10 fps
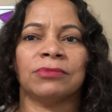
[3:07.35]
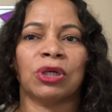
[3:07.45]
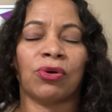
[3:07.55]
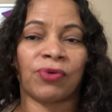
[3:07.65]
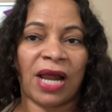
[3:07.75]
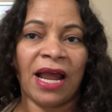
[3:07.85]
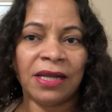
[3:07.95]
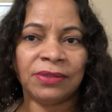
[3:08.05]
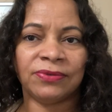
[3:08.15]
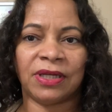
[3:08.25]

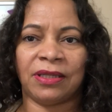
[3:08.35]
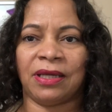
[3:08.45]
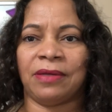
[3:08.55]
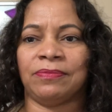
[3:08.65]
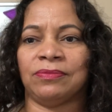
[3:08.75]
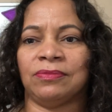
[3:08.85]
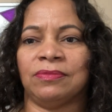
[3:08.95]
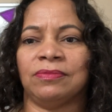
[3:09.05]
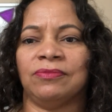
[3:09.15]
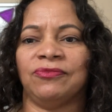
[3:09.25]
correct when I'm
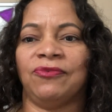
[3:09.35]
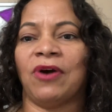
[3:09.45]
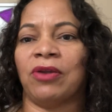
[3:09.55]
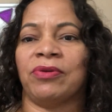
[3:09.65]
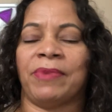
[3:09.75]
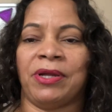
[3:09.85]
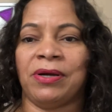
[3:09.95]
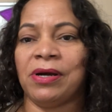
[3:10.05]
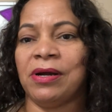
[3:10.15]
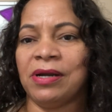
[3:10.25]
following my
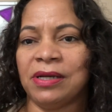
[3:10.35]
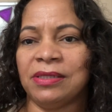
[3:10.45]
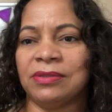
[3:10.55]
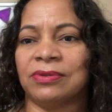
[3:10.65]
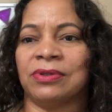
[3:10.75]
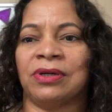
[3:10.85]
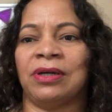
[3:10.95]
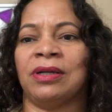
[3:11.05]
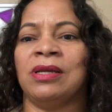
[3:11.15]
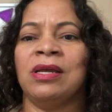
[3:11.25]
heart,
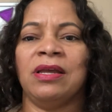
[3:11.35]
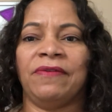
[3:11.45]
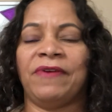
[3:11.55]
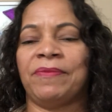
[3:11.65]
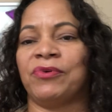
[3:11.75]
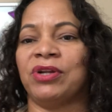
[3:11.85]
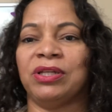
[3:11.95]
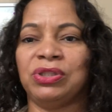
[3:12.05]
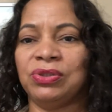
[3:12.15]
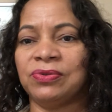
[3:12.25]
or if I'm
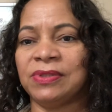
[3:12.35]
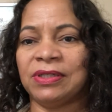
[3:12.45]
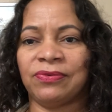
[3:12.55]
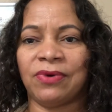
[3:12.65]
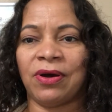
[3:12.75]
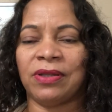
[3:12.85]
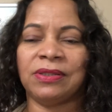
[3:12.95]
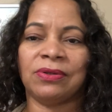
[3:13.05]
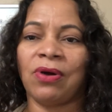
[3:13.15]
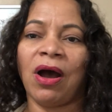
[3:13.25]
really choosing
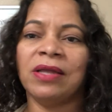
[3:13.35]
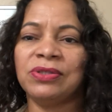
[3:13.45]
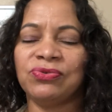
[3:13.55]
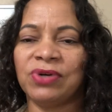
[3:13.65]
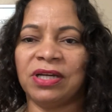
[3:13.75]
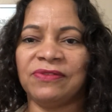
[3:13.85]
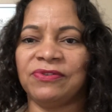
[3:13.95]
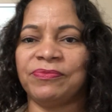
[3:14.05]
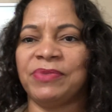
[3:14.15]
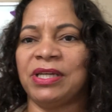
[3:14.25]
what God's want
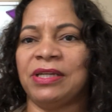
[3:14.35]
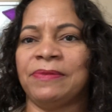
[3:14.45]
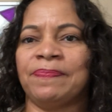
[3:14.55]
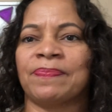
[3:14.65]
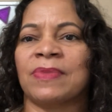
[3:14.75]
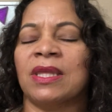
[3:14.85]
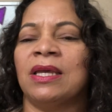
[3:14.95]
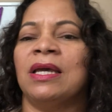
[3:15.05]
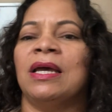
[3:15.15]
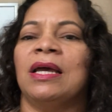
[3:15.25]
from me.
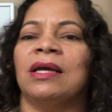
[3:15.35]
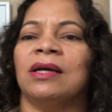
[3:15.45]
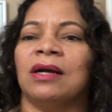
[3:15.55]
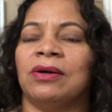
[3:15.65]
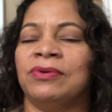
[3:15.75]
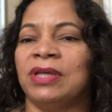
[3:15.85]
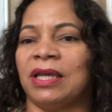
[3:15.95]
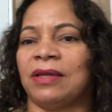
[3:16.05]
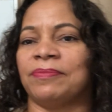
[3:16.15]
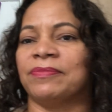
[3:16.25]

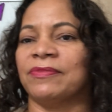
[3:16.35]
Okay,